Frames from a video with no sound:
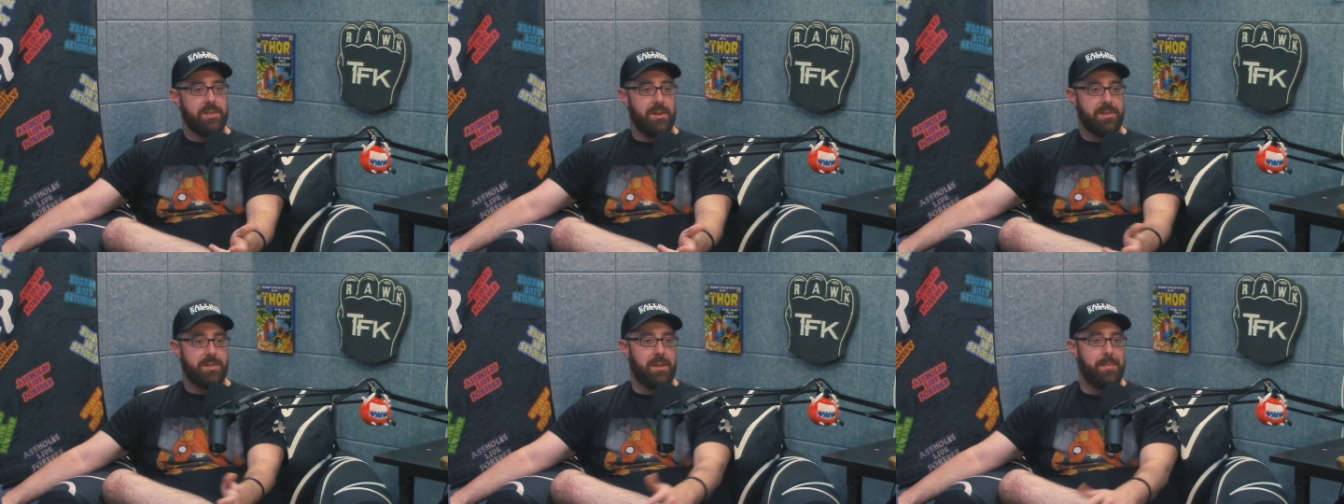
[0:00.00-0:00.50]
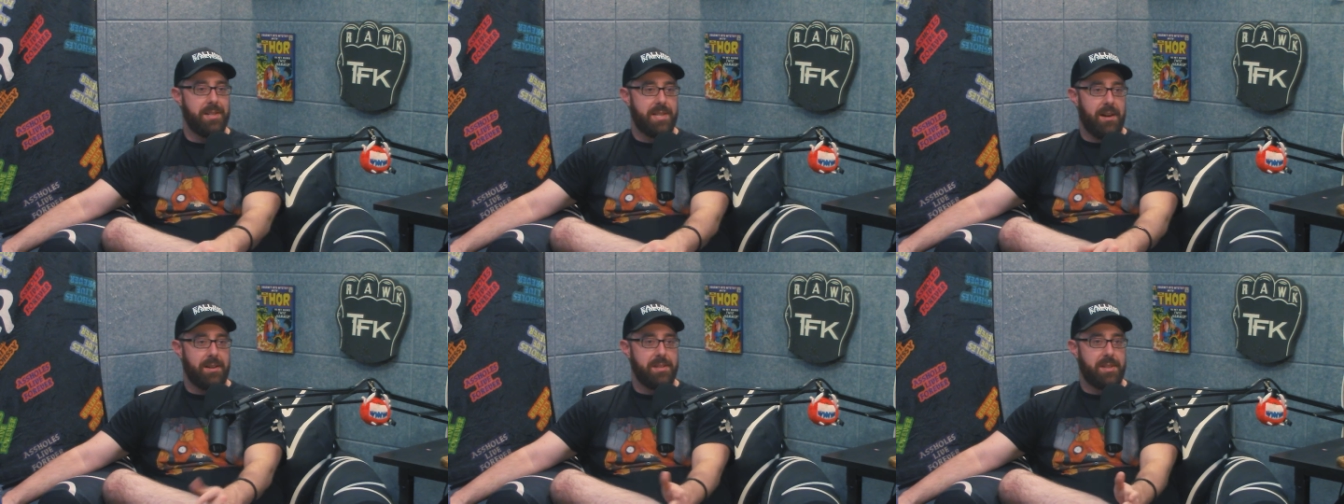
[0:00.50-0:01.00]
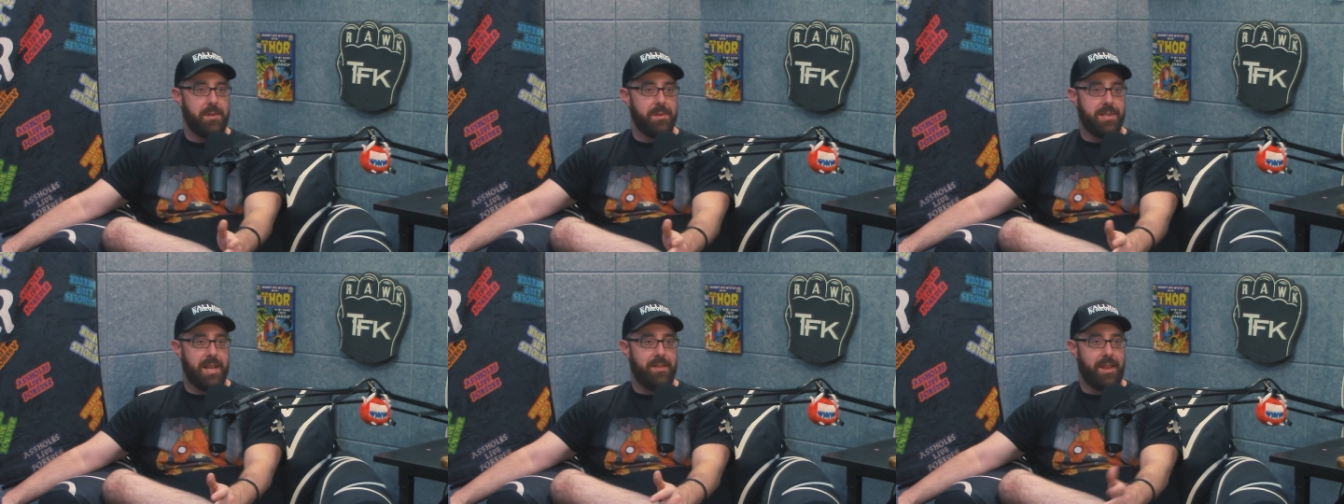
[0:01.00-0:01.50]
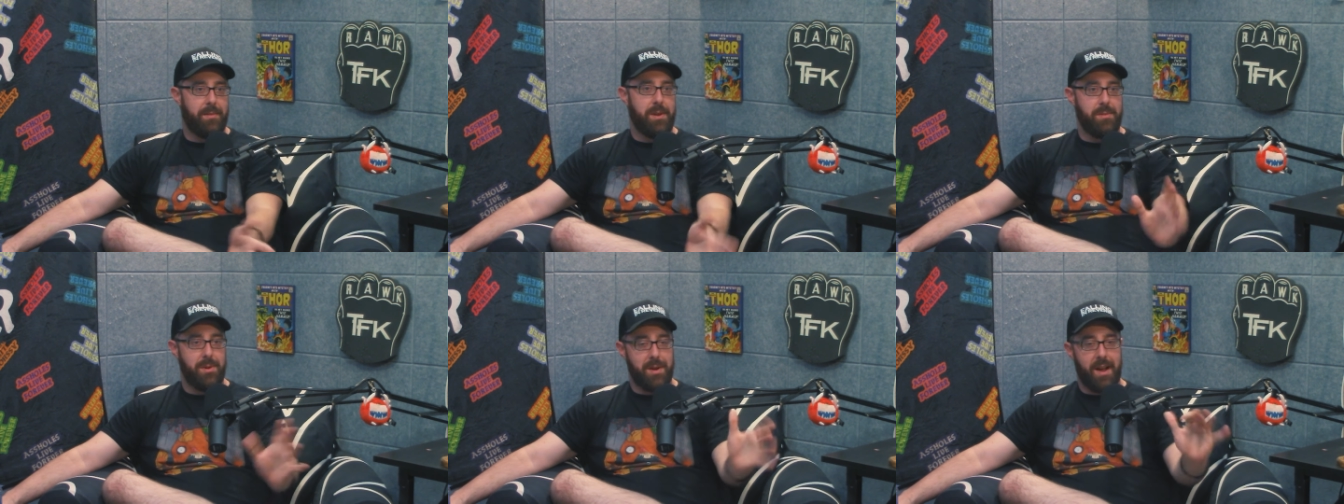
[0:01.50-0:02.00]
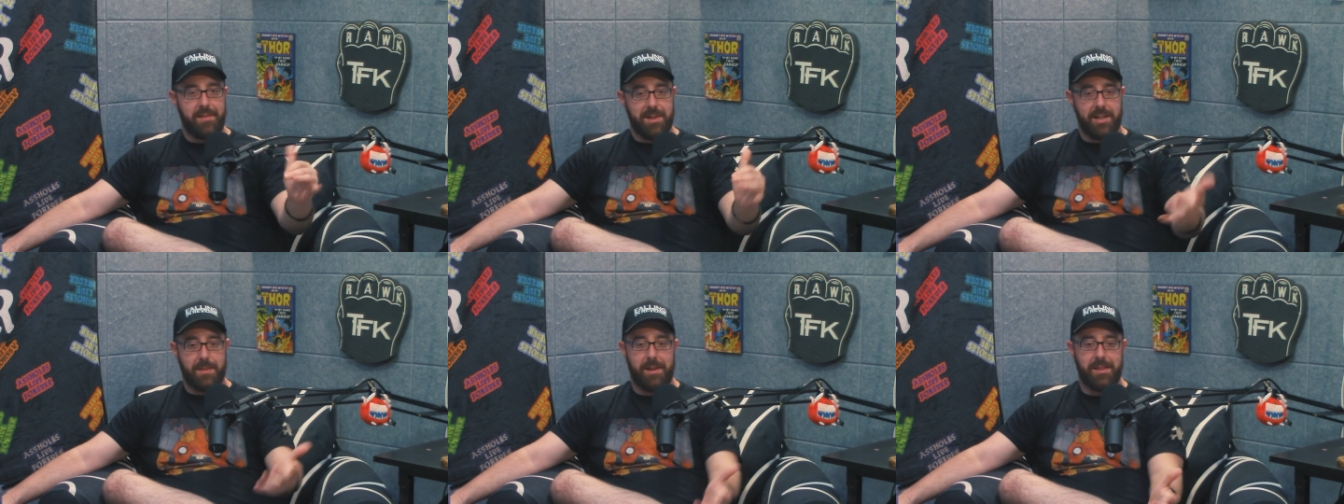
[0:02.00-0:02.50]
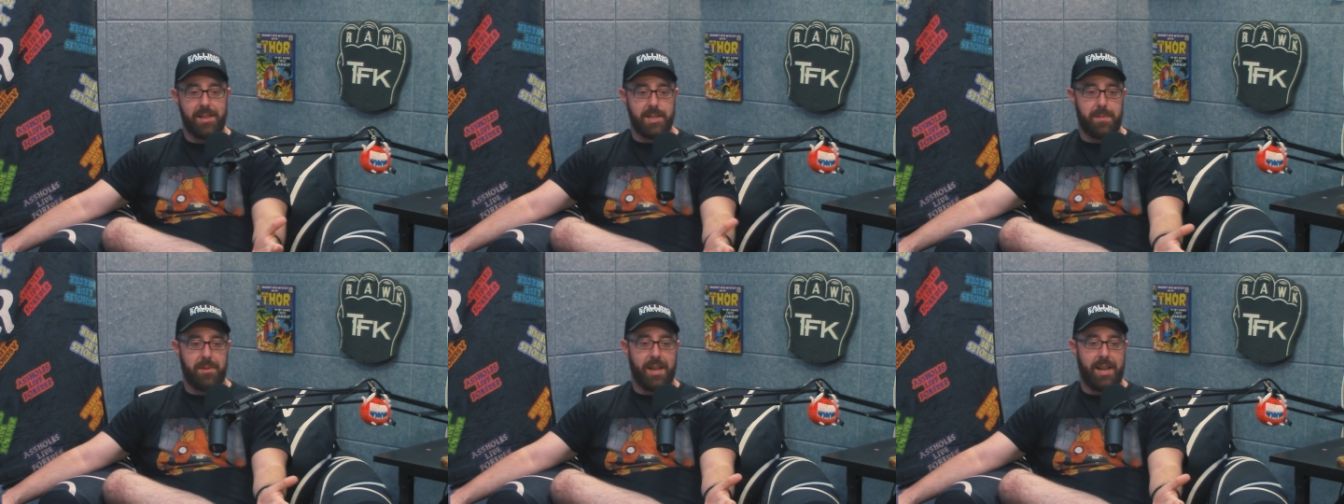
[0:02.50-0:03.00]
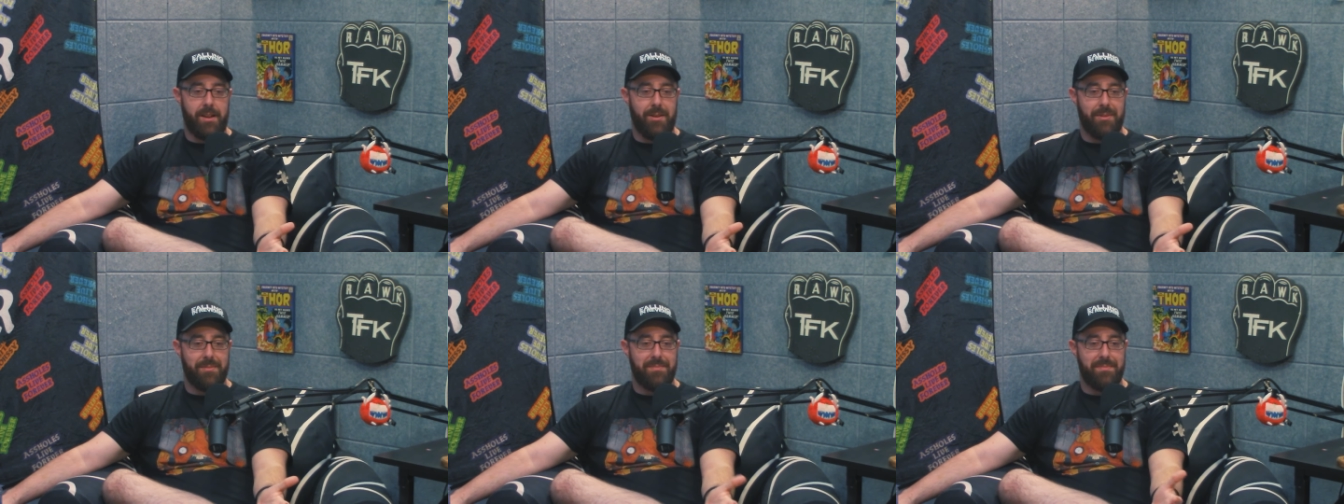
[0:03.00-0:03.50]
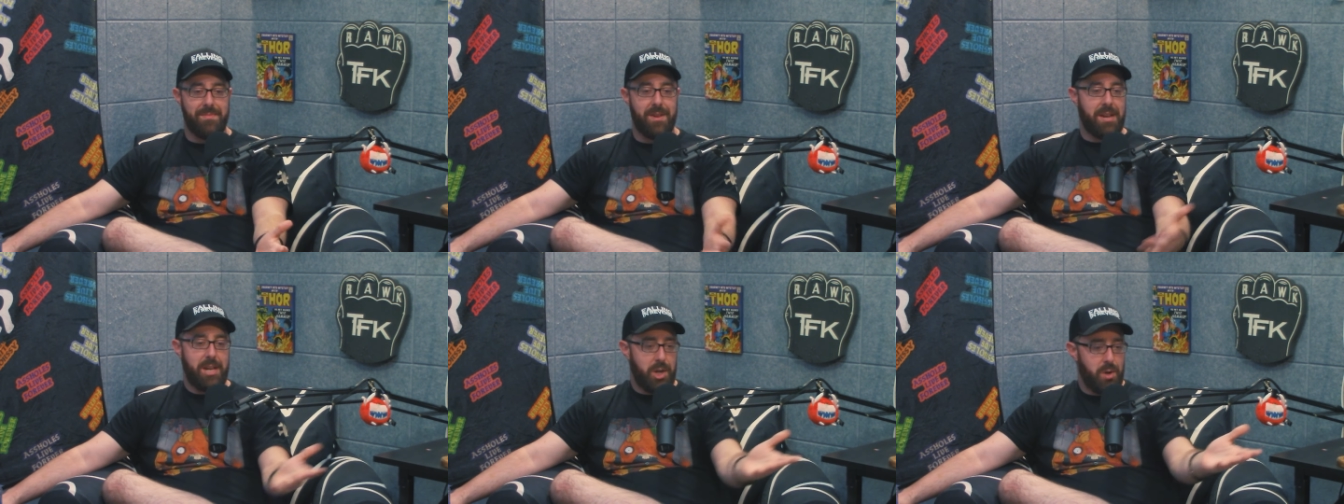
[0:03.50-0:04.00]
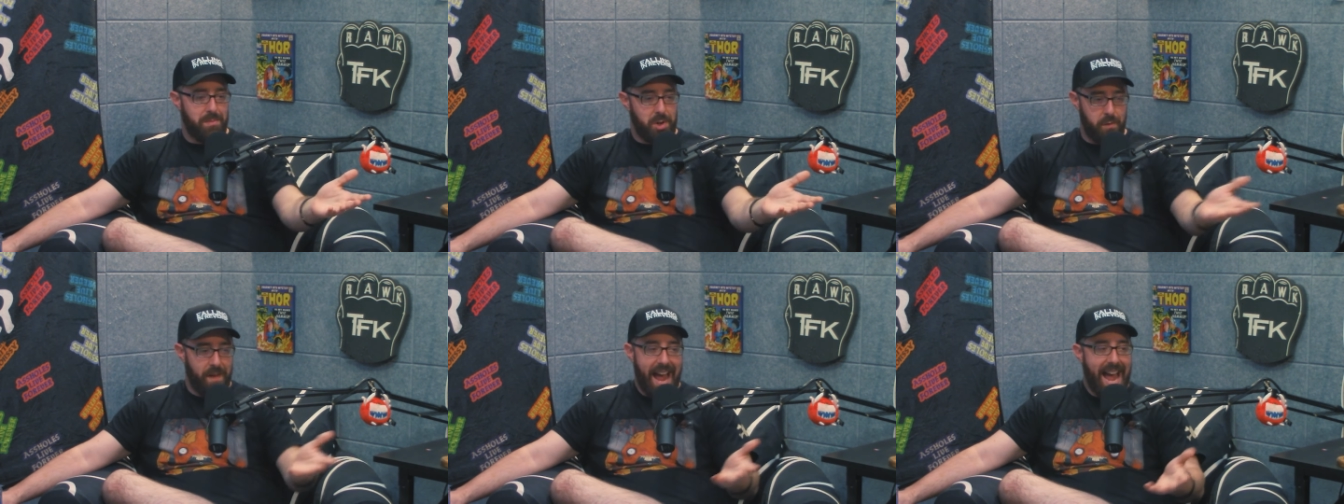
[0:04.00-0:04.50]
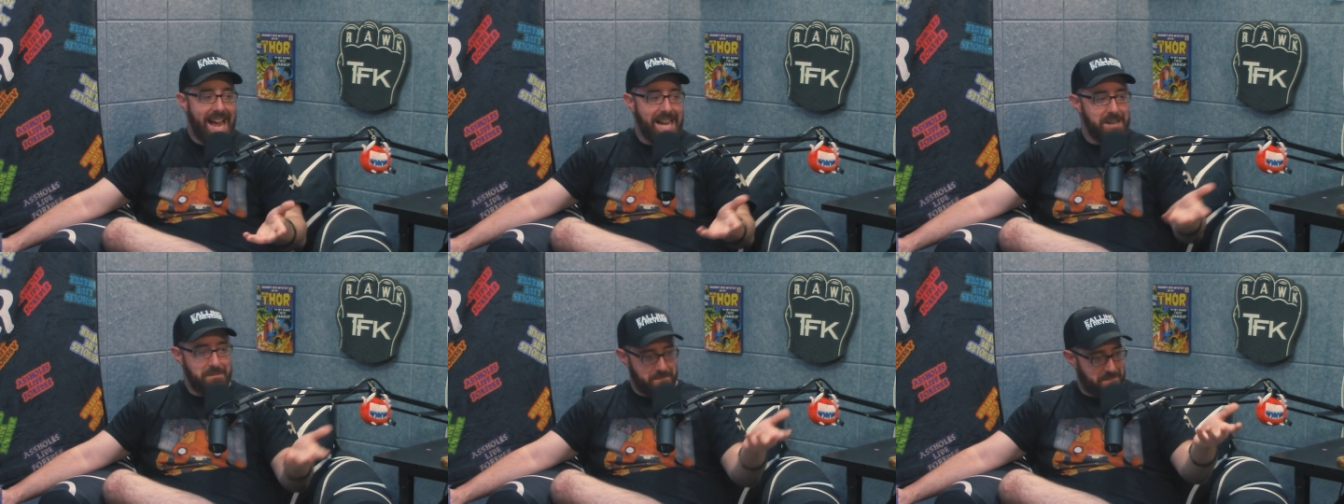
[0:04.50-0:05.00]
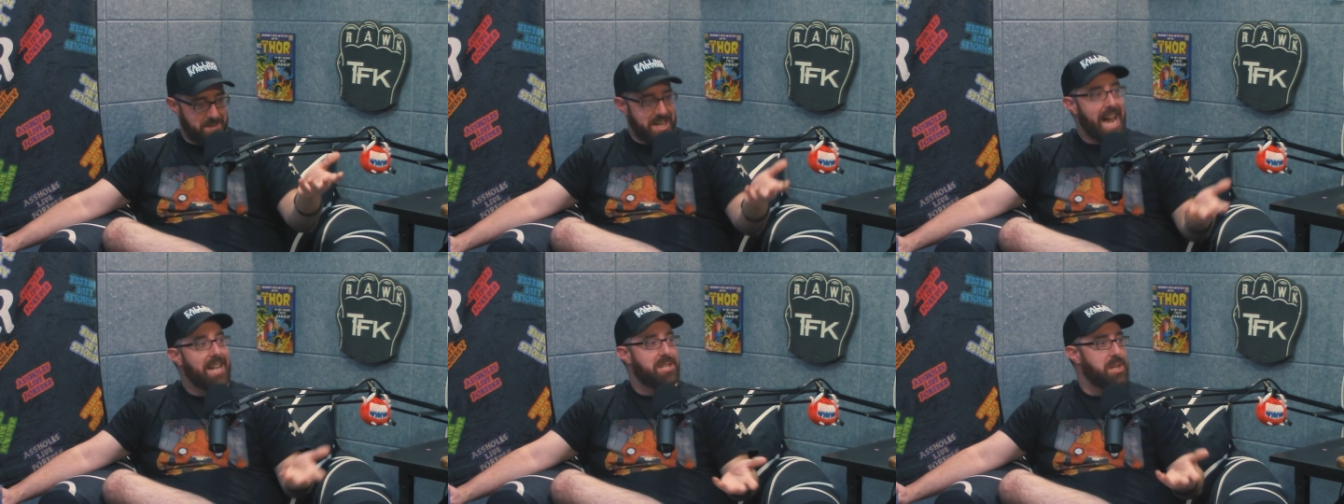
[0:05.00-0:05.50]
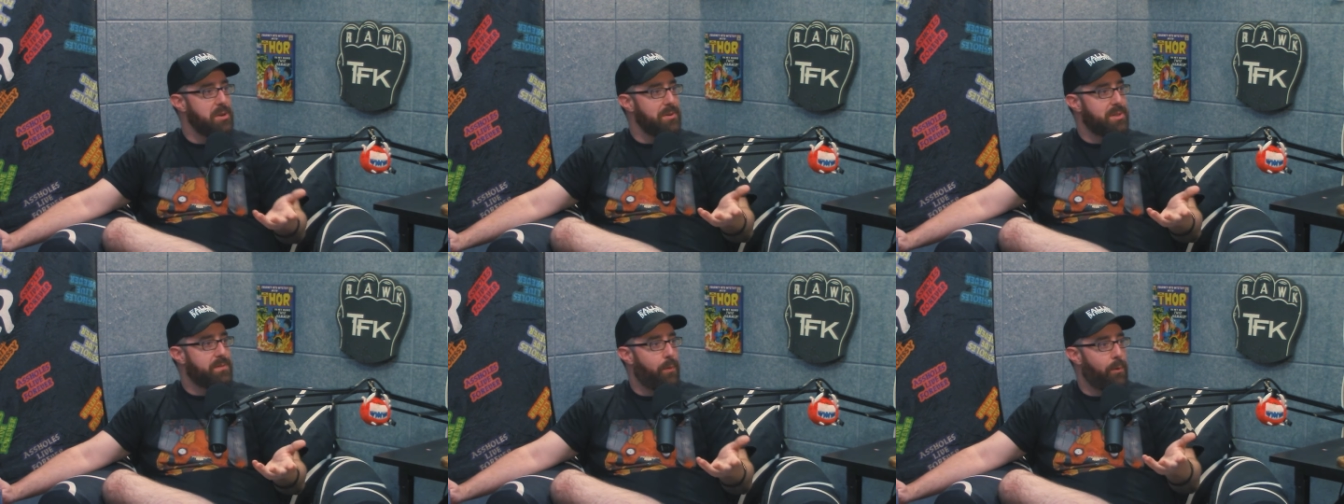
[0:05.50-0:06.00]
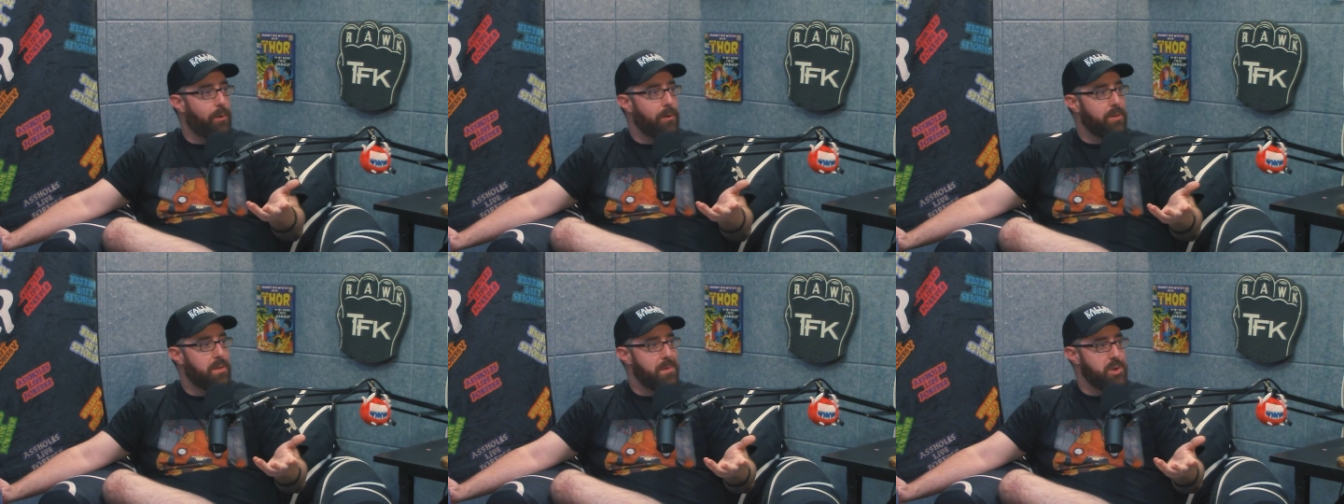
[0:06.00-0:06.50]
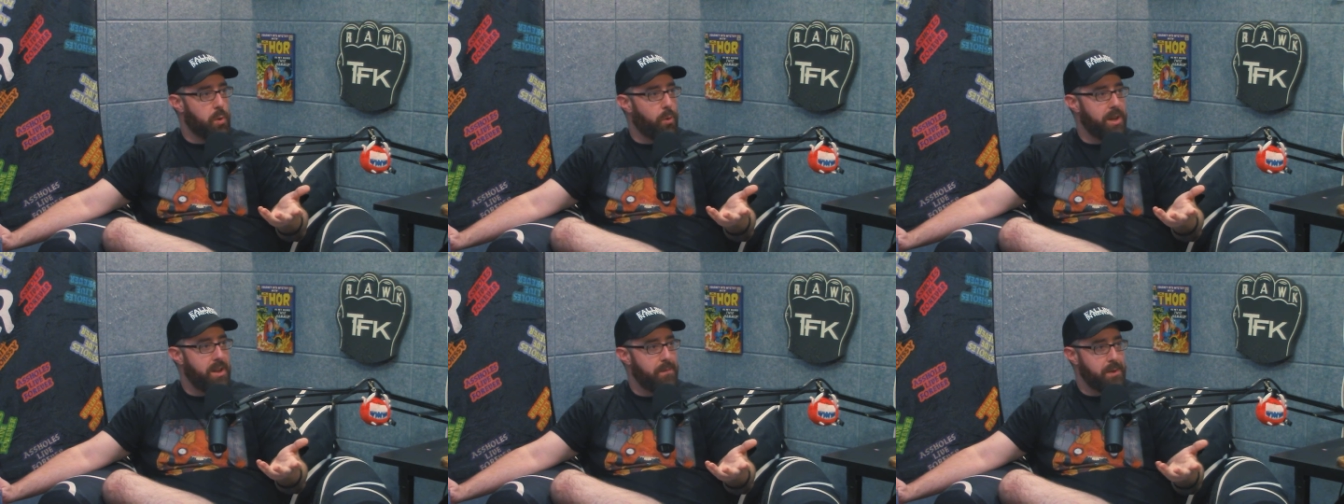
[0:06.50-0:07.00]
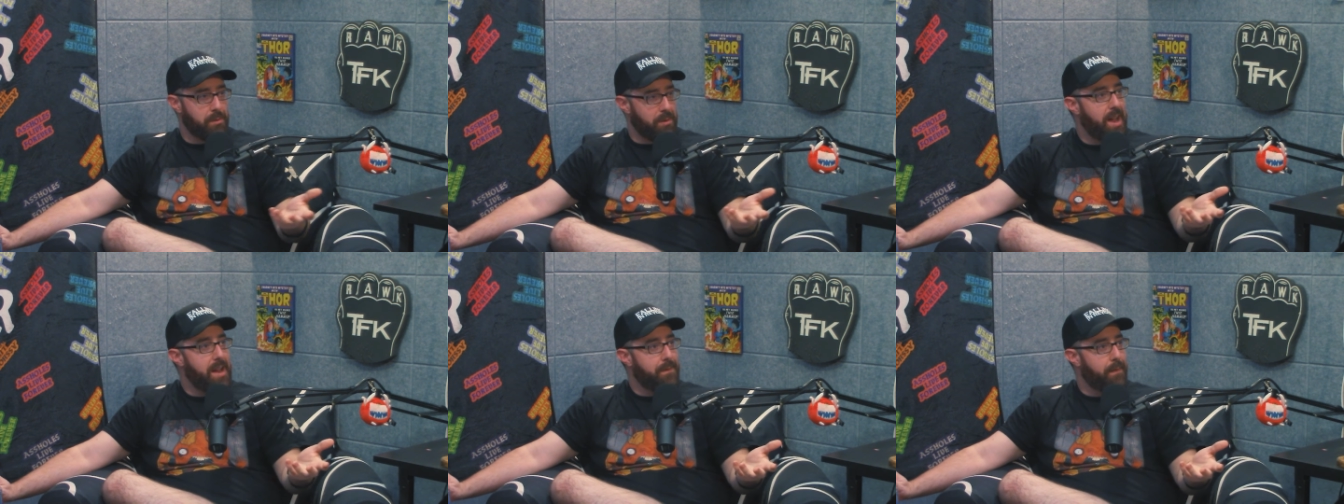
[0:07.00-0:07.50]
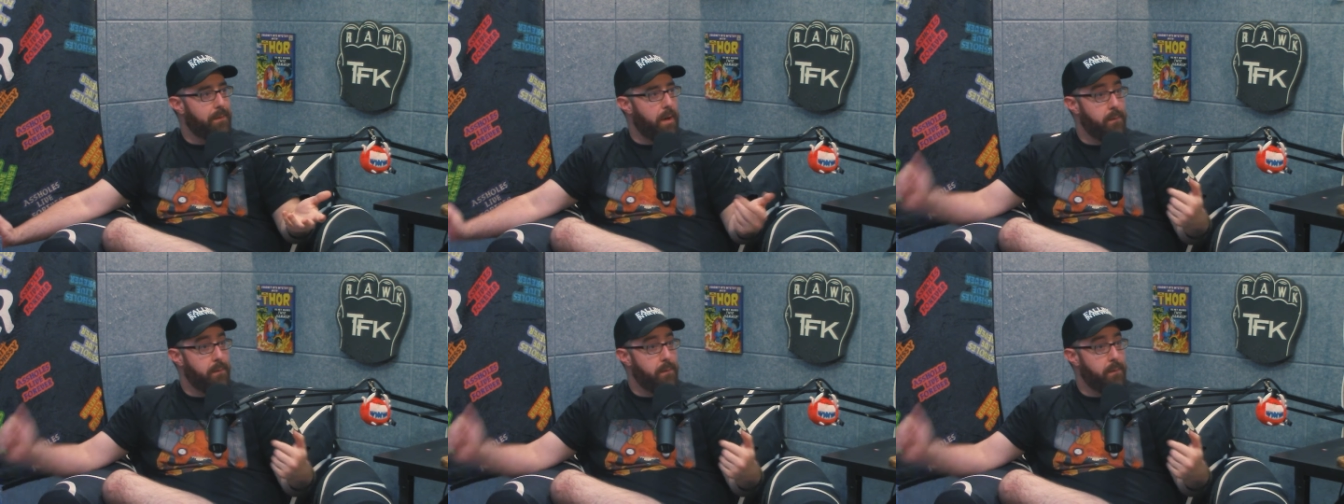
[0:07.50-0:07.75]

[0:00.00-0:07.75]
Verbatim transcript: it's also the mentality too, is that like you and I have talked about this, but like, you know, you, you've had tattoos for the majority of your life of, mm-hmm.